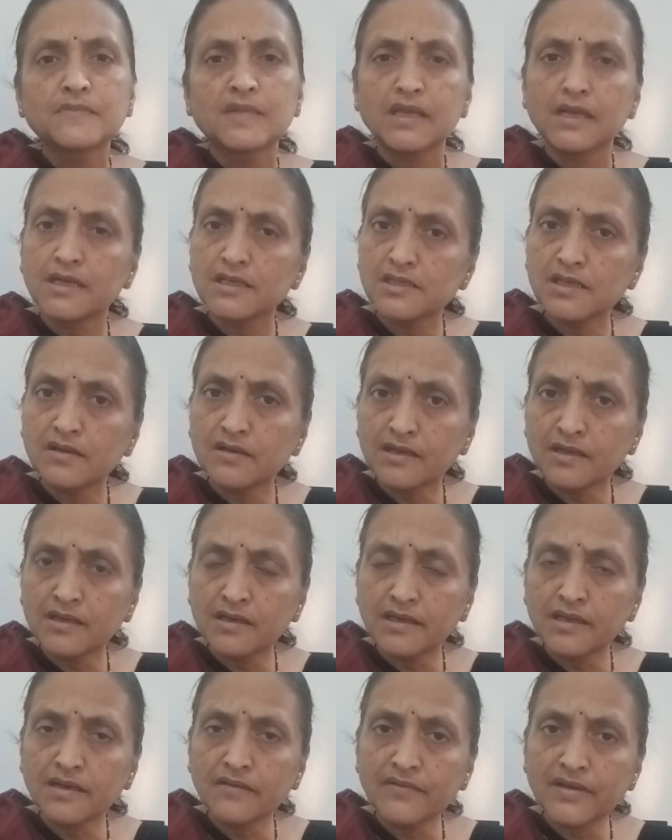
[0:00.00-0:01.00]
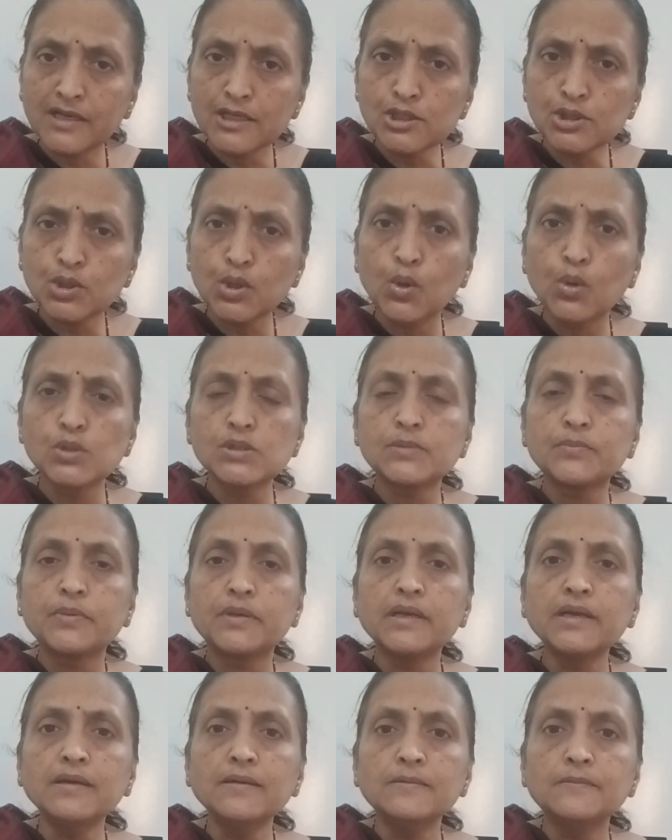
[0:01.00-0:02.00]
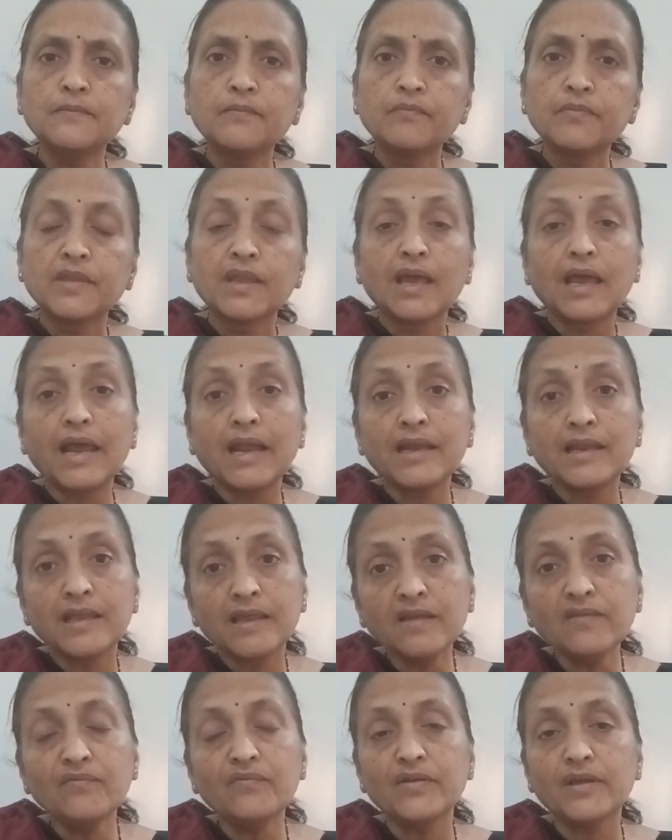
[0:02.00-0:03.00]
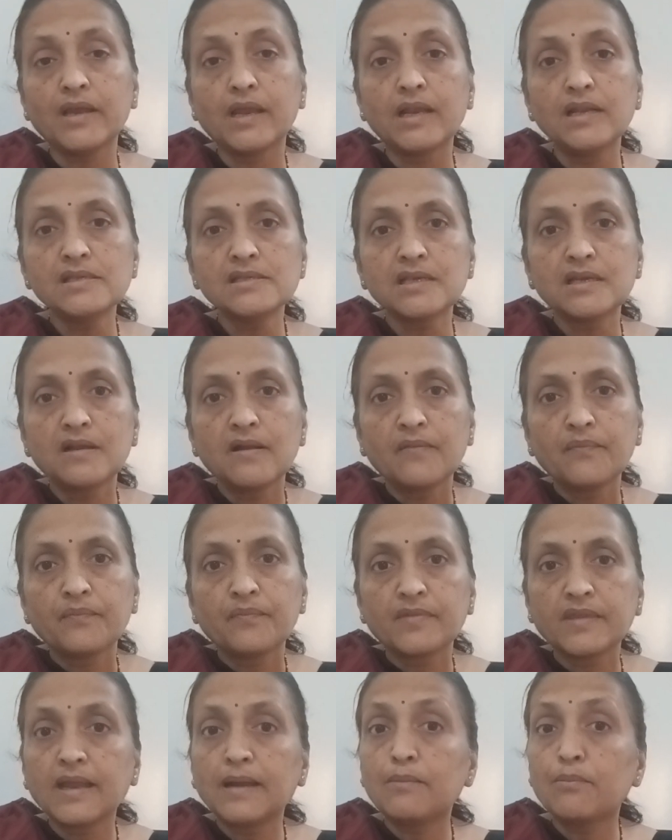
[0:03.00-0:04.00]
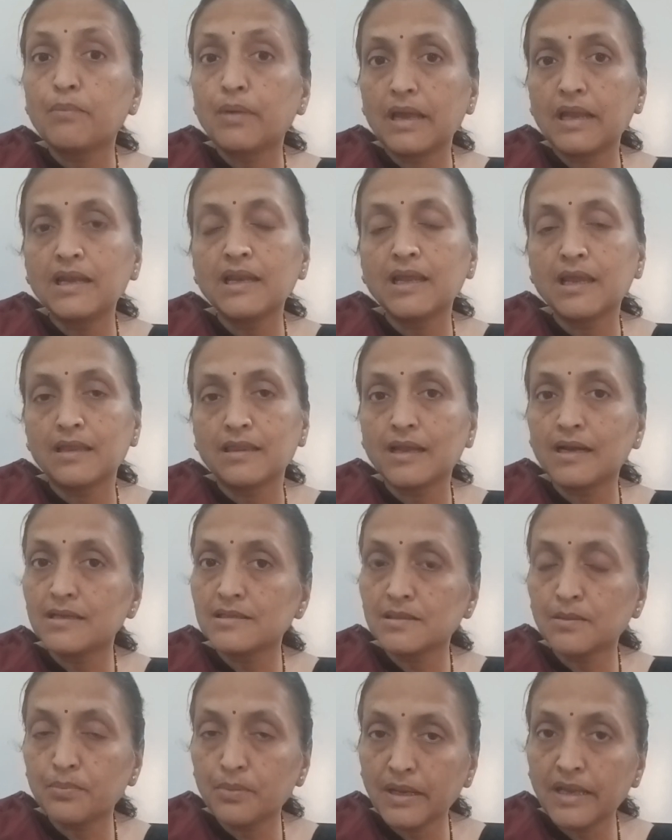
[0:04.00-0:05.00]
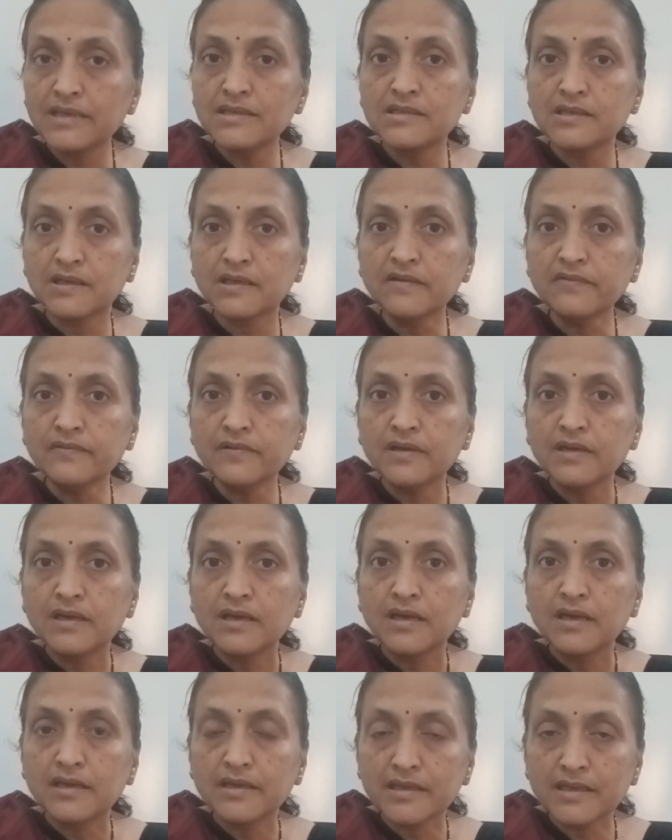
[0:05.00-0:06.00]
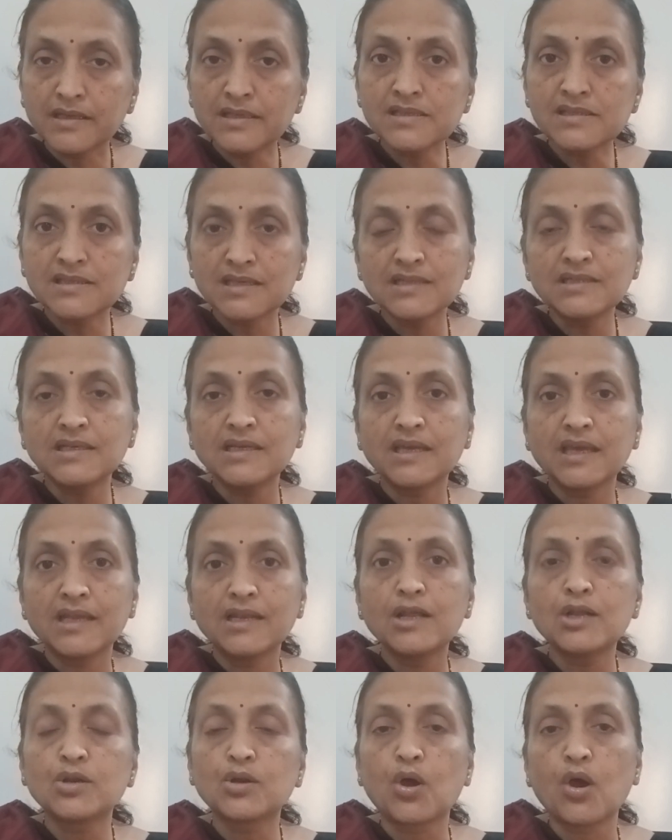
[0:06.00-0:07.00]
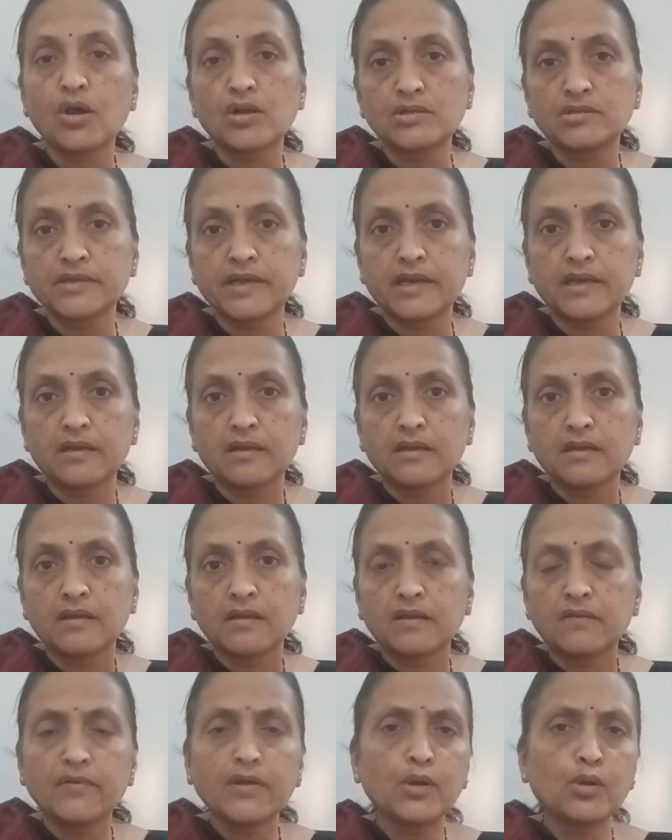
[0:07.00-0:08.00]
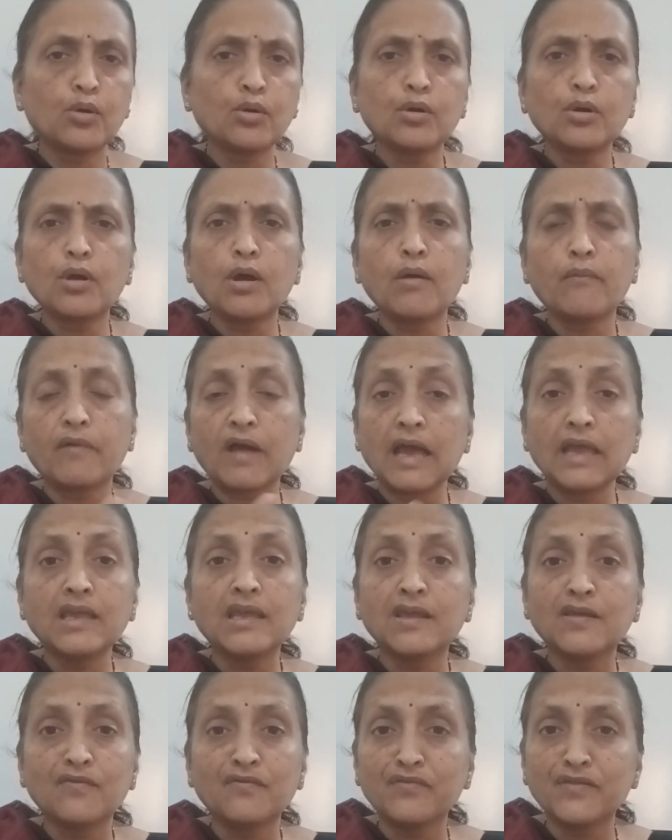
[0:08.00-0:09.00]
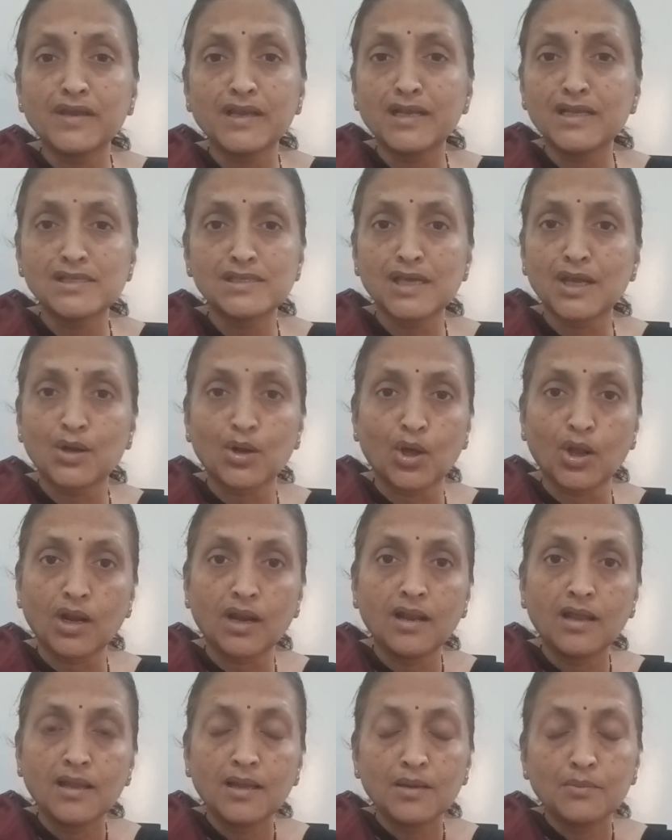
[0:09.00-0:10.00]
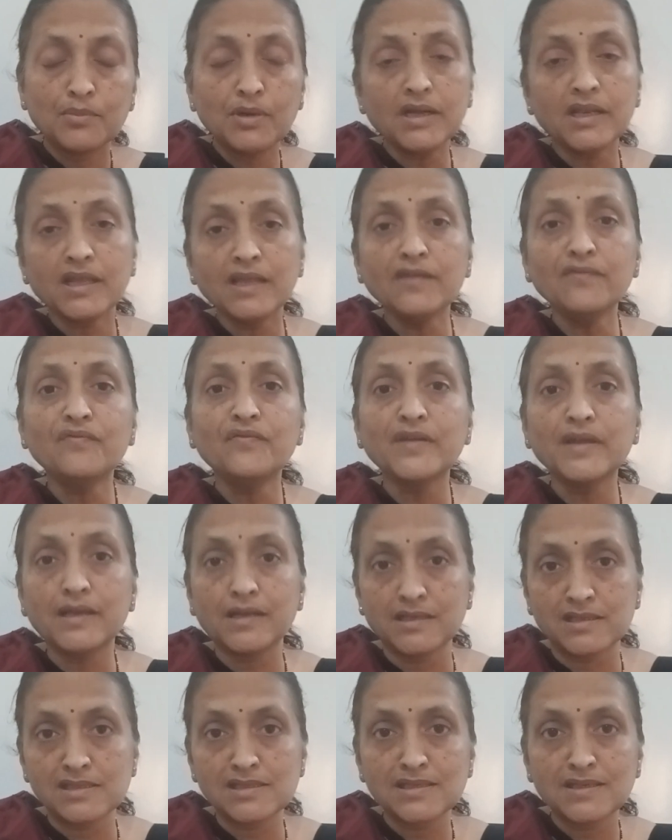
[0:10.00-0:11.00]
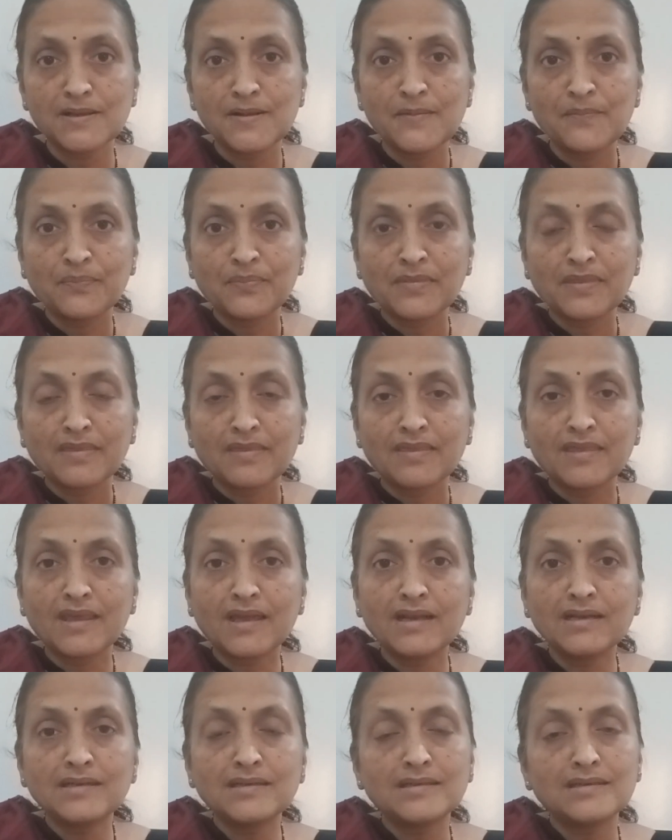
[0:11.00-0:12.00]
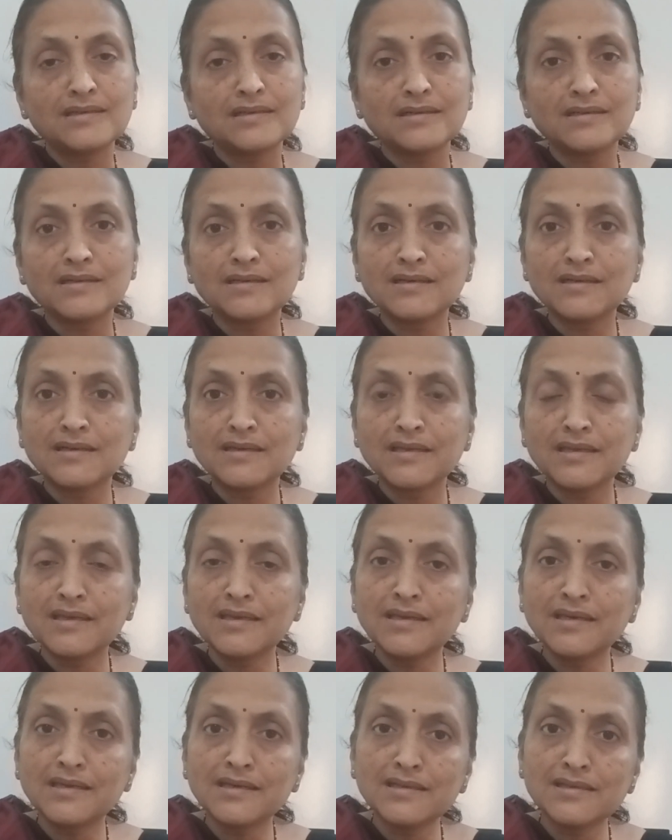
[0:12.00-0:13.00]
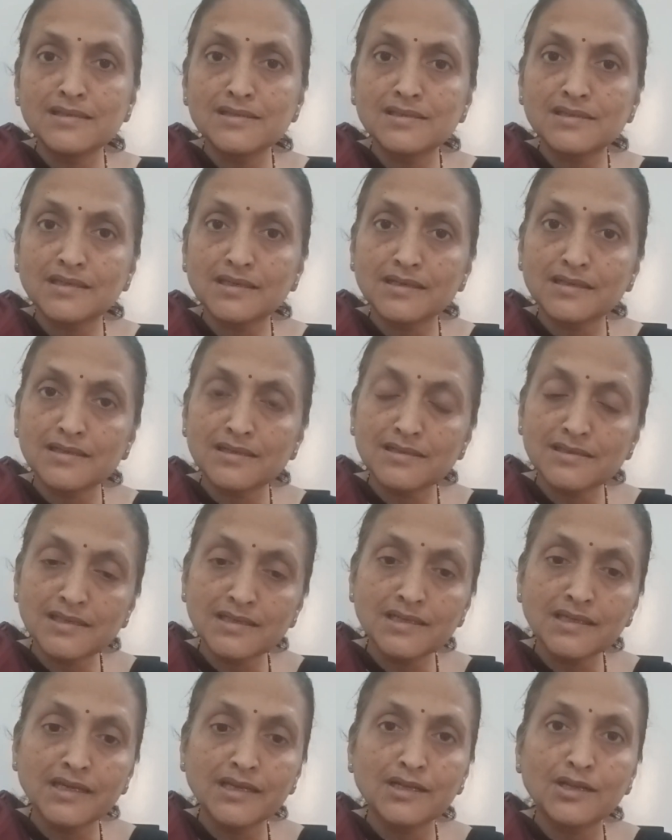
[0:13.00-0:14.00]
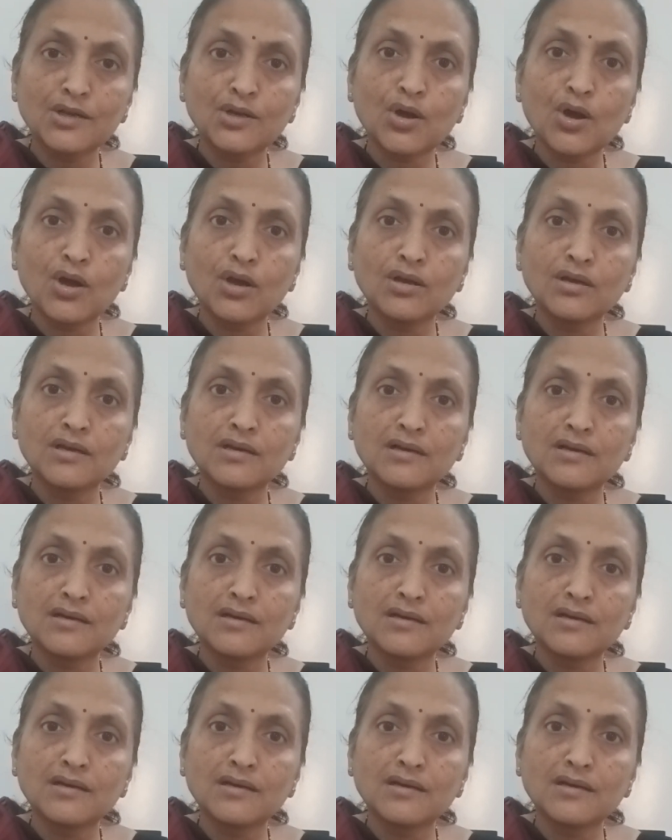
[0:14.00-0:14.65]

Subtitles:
it is in a very slow speed, and he feels that Ballet, that is a plaintiff, is sitting in a wrong train. We don't know why he feels or not, but he feels that he is sitting in a wrong